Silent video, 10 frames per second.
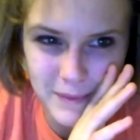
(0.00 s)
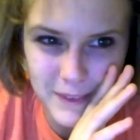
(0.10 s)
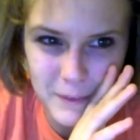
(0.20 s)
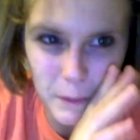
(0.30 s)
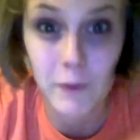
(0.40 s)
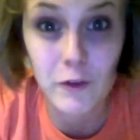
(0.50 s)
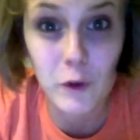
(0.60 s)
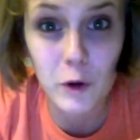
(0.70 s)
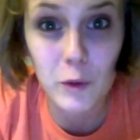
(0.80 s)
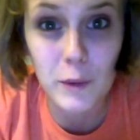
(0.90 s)
but
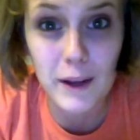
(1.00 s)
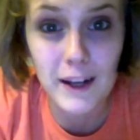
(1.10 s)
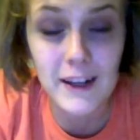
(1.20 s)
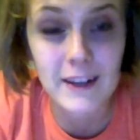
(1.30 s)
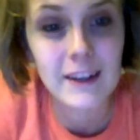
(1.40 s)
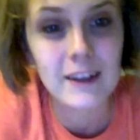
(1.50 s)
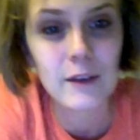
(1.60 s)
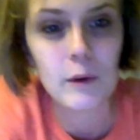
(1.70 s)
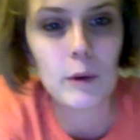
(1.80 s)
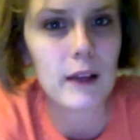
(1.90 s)
before we went in,
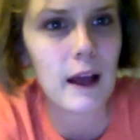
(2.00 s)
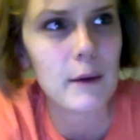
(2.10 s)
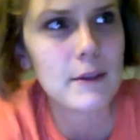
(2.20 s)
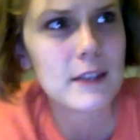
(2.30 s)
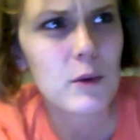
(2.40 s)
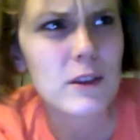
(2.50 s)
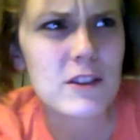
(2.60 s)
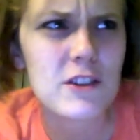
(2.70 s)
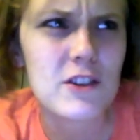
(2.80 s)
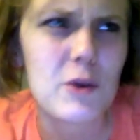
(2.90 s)
we were. I was like, when's
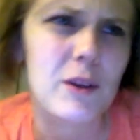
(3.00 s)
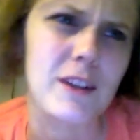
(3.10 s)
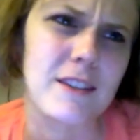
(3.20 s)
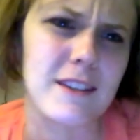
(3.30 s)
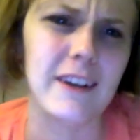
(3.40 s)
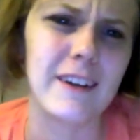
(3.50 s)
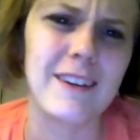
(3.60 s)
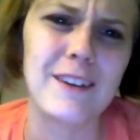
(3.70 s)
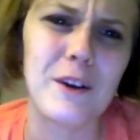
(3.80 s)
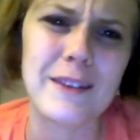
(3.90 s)
the show gonna start?
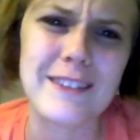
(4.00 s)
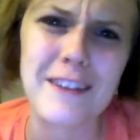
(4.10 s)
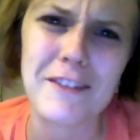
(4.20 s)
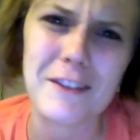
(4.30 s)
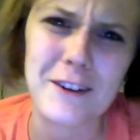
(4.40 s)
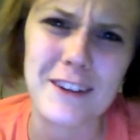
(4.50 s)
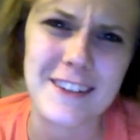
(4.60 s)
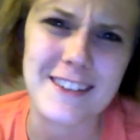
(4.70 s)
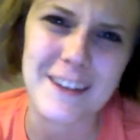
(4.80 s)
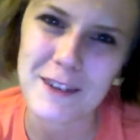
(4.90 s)
You know, it's seven thirty,
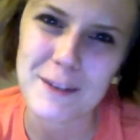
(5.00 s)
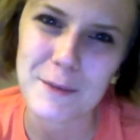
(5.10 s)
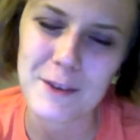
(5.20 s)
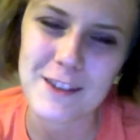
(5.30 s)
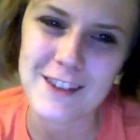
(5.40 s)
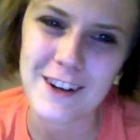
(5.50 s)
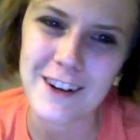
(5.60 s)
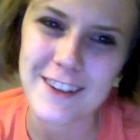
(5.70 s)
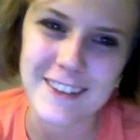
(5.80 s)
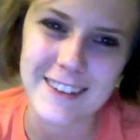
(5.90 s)
isn't that when it's supposed to
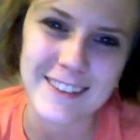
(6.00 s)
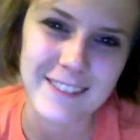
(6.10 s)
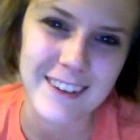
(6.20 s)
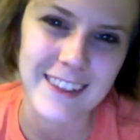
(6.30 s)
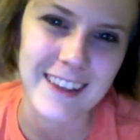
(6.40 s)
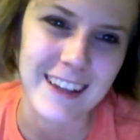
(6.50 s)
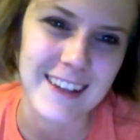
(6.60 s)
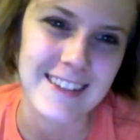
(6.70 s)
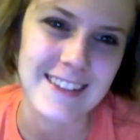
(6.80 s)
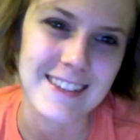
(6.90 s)
start? And one of the
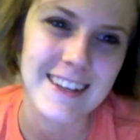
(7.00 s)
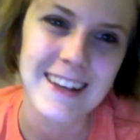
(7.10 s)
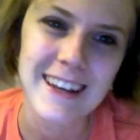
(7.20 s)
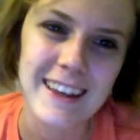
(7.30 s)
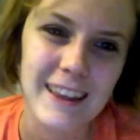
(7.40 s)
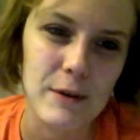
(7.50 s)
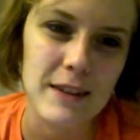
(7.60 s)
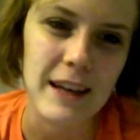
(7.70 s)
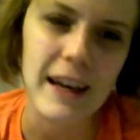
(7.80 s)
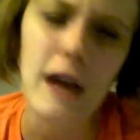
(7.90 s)
ladies, it was
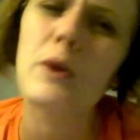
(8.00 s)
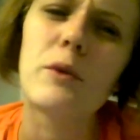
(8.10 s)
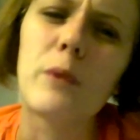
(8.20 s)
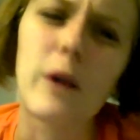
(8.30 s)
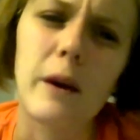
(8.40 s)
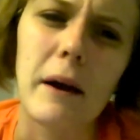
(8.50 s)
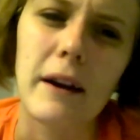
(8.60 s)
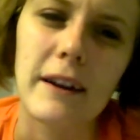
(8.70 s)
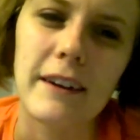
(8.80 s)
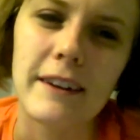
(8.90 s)
like, I wouldn't worry about
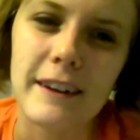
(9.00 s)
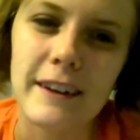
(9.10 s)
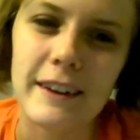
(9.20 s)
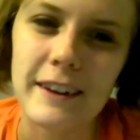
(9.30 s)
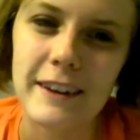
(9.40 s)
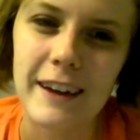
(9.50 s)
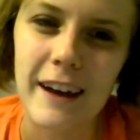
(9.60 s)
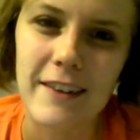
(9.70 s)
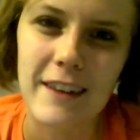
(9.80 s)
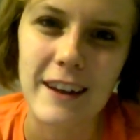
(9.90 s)
it.
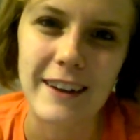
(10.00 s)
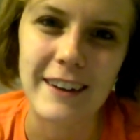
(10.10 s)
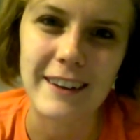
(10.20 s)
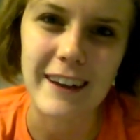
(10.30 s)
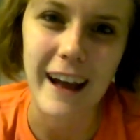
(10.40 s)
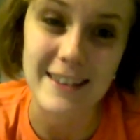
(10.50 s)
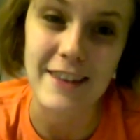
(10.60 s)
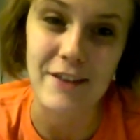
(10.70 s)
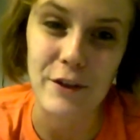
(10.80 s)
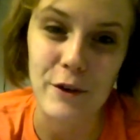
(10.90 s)
And then at
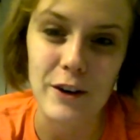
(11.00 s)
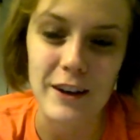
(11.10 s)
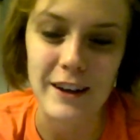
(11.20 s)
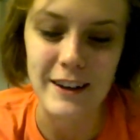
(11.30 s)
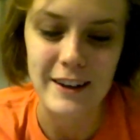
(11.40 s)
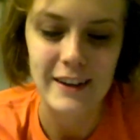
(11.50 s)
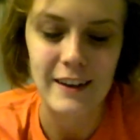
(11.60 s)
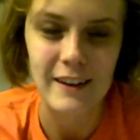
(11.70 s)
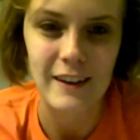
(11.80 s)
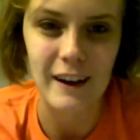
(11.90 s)
seven thirty,
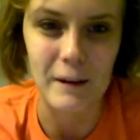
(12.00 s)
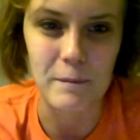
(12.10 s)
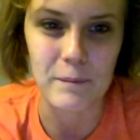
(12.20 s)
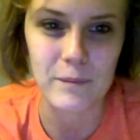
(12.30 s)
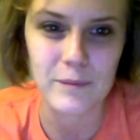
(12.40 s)
um,